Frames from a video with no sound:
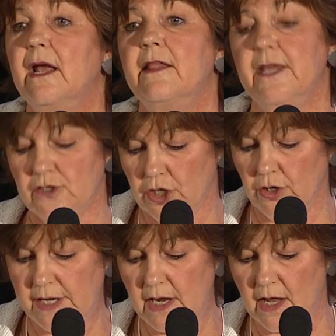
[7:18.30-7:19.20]
The
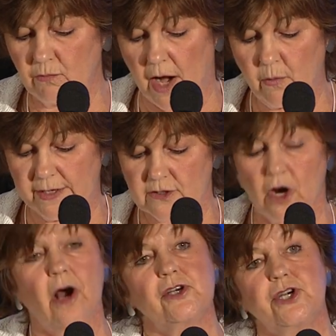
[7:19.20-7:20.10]
attorney and right-wing
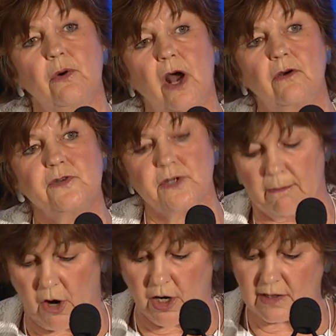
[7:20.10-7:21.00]
talk show host,
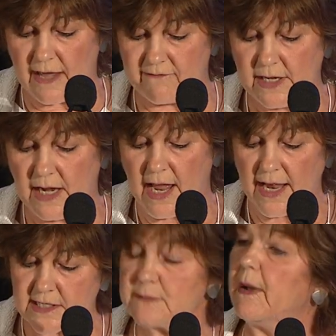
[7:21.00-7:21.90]
Mark Levin,
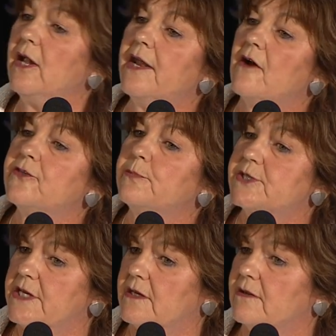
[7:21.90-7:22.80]
has spelled out the
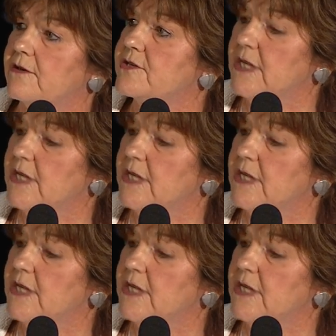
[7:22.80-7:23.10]
particulars